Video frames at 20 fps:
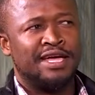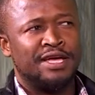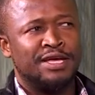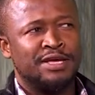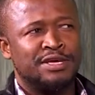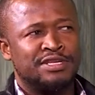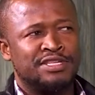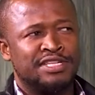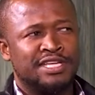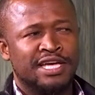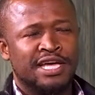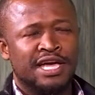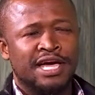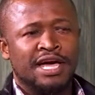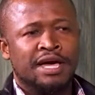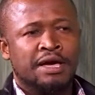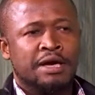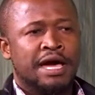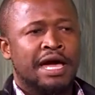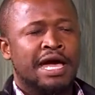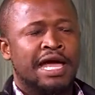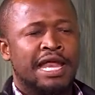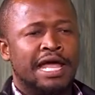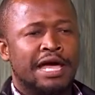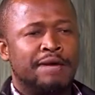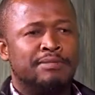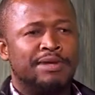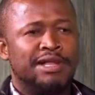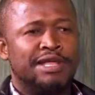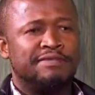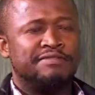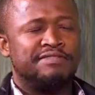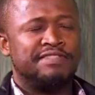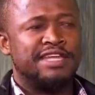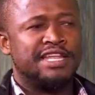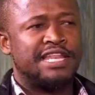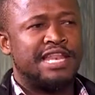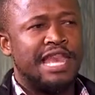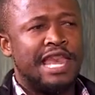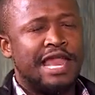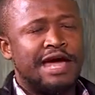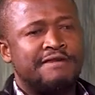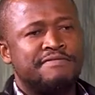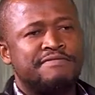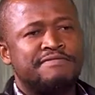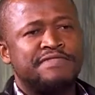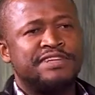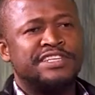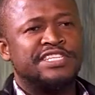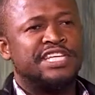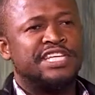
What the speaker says: You see, and I believe that love is an